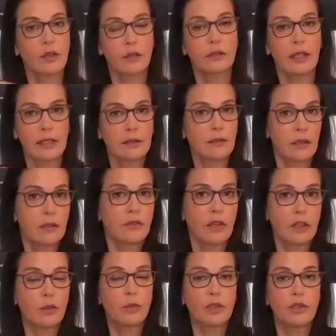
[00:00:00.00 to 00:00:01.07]

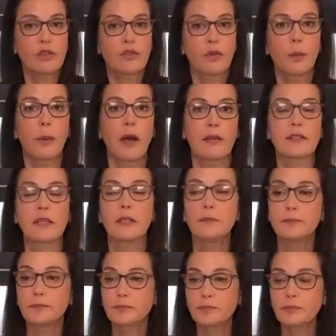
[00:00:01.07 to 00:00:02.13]
that you would use for pasta.